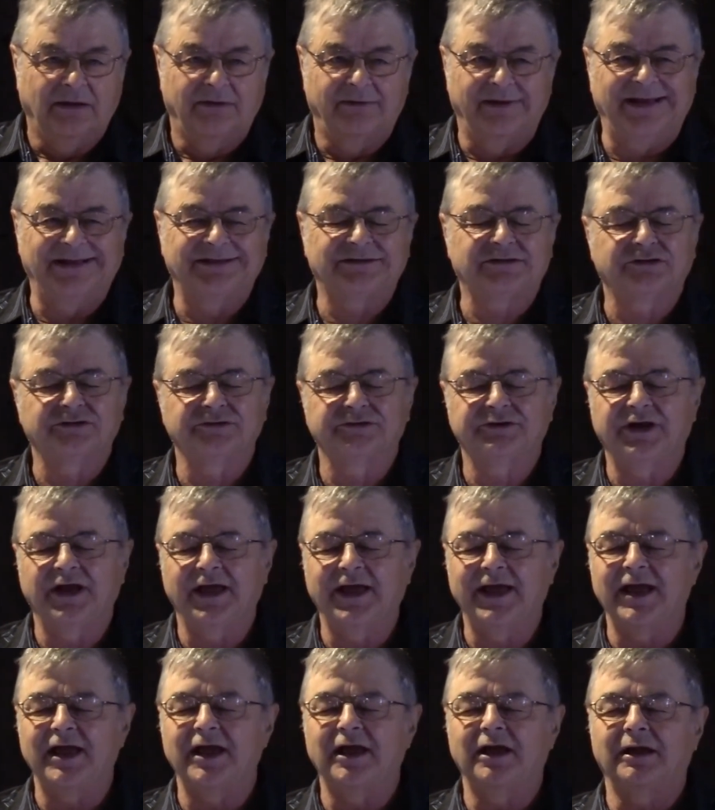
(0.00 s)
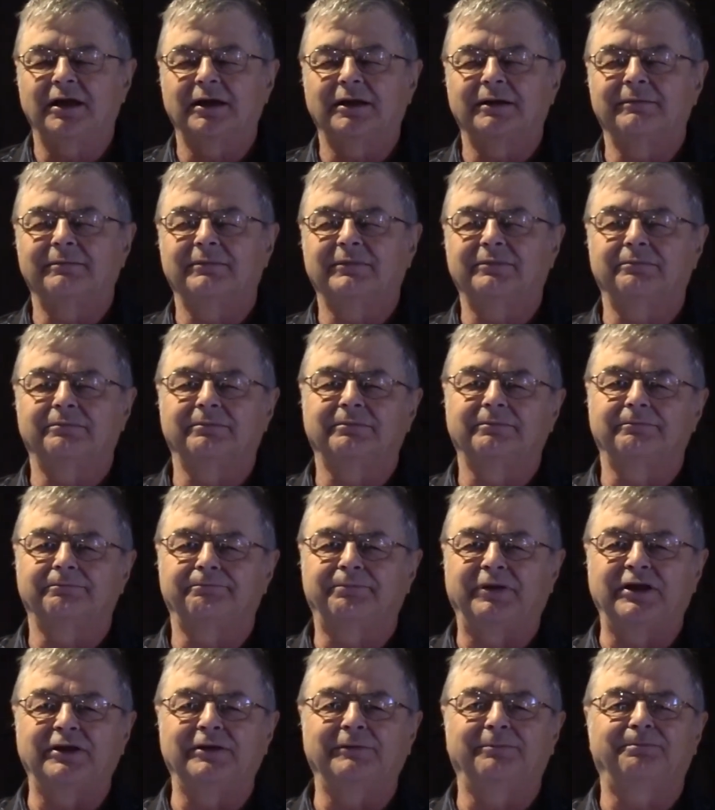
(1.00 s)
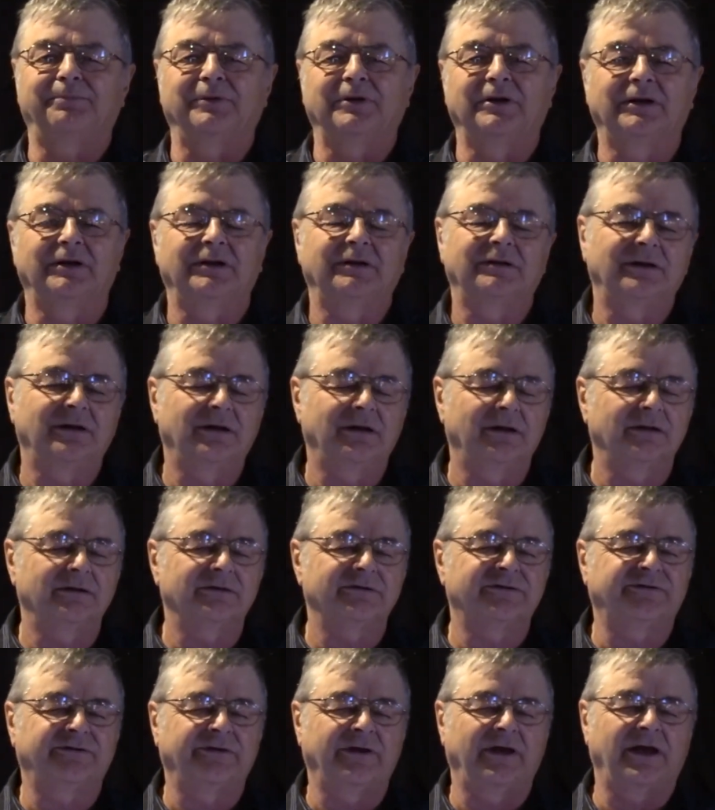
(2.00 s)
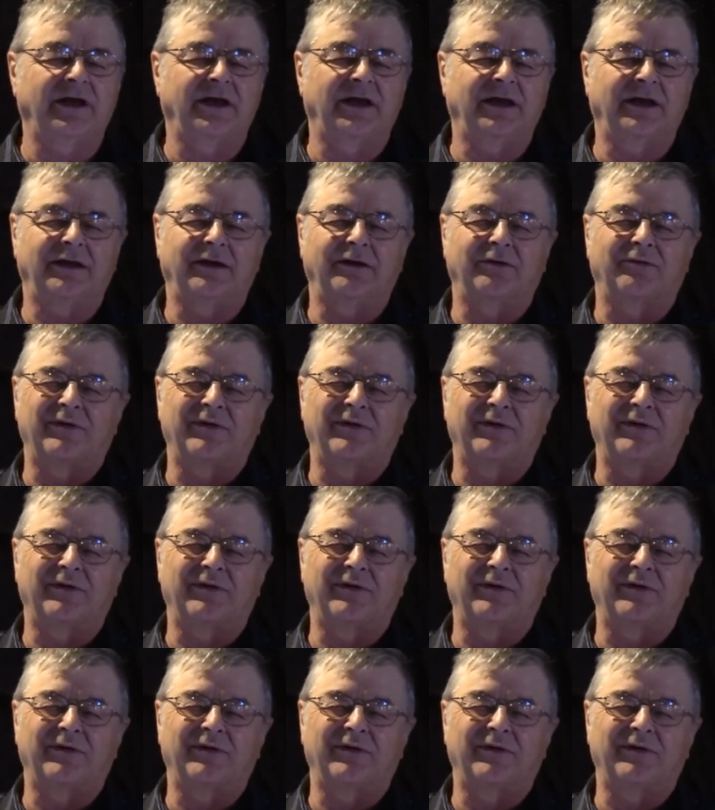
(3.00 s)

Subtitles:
Well, today, people say,